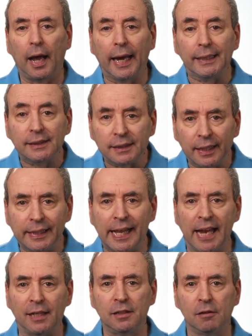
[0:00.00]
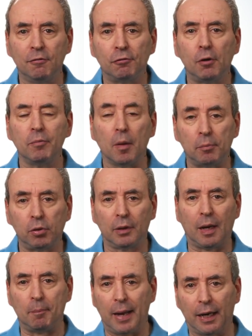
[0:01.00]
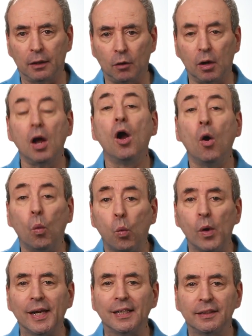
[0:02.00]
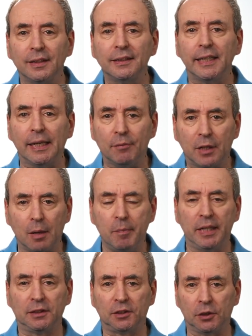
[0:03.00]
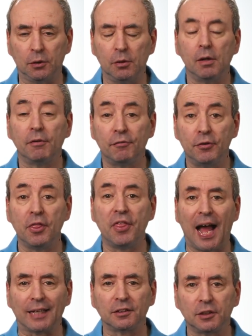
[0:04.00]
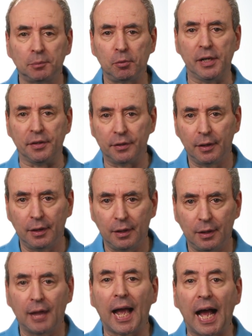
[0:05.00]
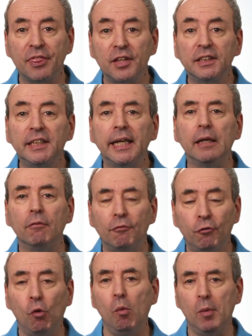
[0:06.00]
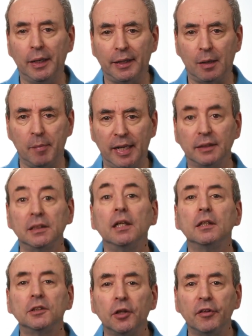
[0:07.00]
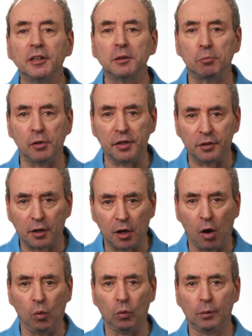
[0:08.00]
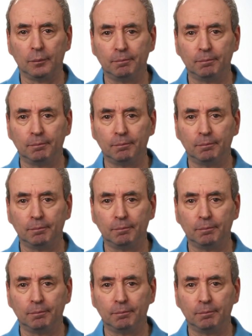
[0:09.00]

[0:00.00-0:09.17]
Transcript: a selection from the product backlog which the team commits to for that sprint, and the team formally commits to the sprint goal.